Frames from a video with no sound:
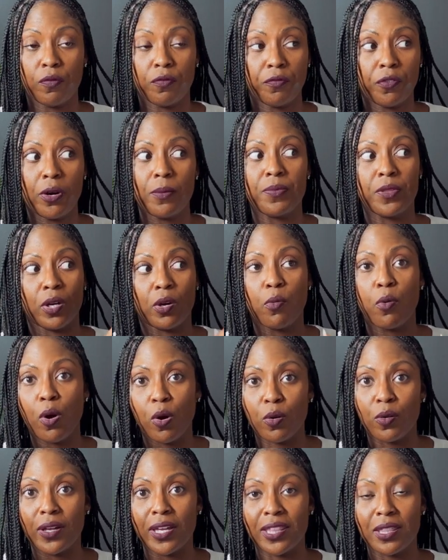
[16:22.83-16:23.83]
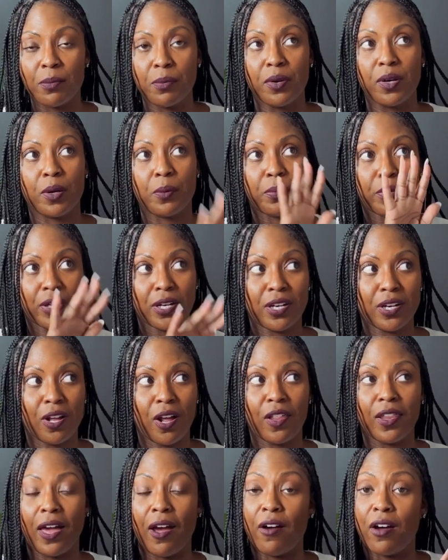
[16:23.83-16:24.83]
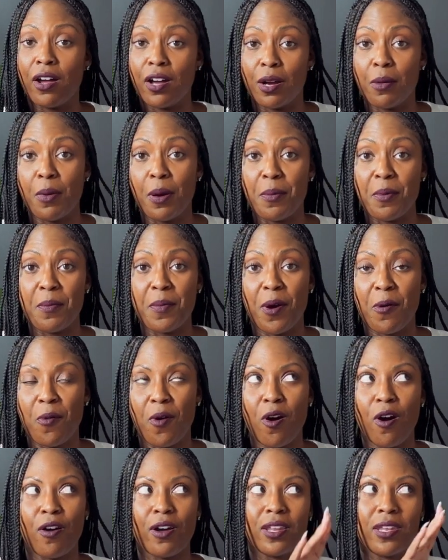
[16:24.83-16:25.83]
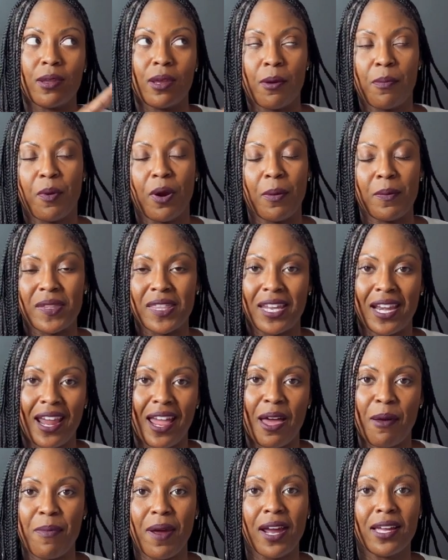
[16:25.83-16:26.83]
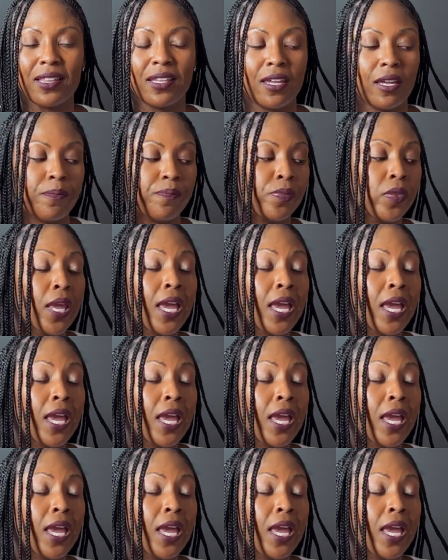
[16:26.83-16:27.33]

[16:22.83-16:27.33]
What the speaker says: from the quote in the book, printed it all out, hung them up on my wall in the apartment that I had back then,